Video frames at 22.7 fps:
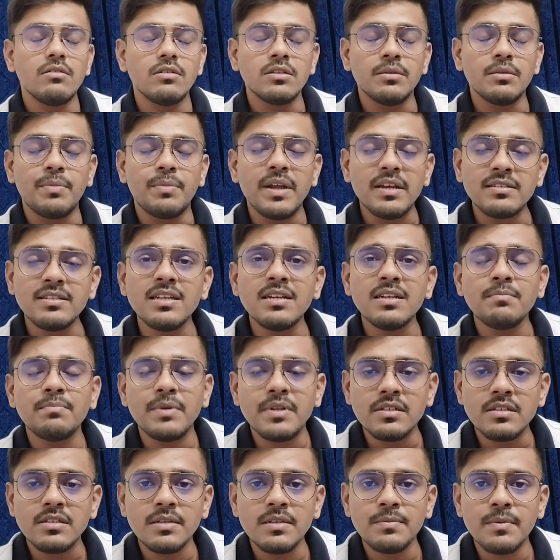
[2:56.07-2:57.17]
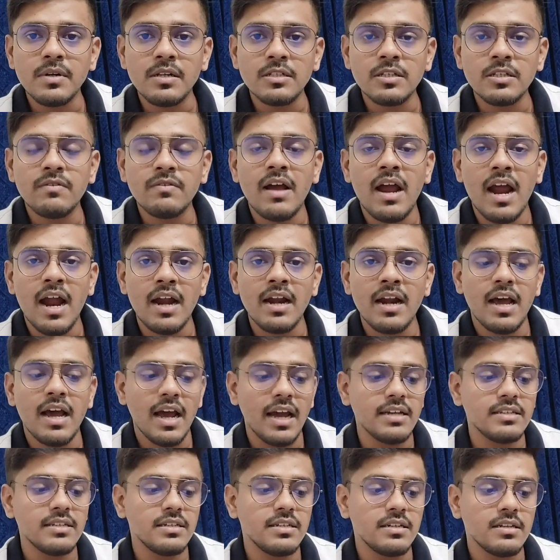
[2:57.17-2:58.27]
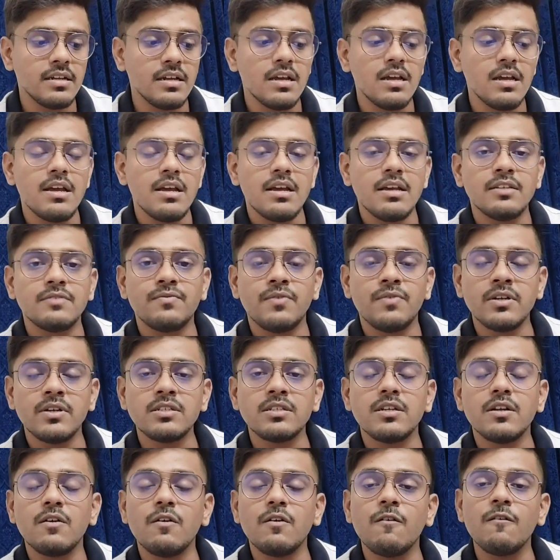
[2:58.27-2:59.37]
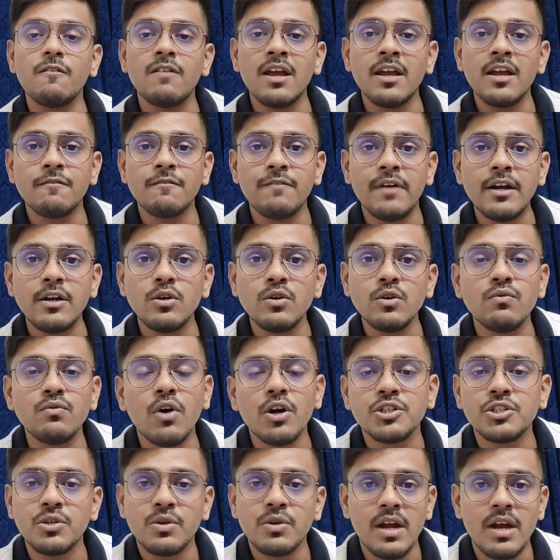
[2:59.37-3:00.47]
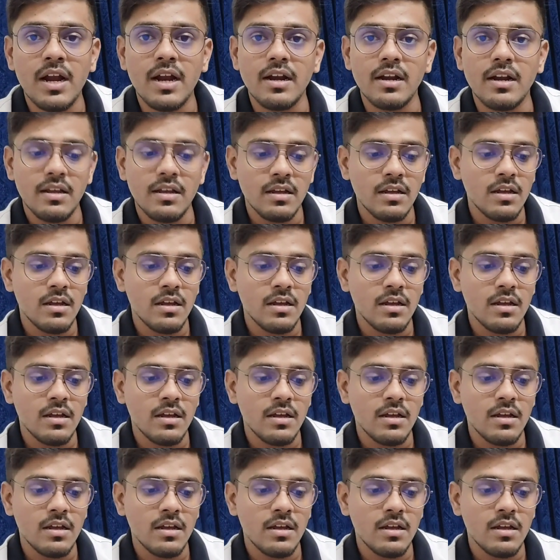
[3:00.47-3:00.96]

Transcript: The basic principles of hand hygiene is, first, like when to wash your hand.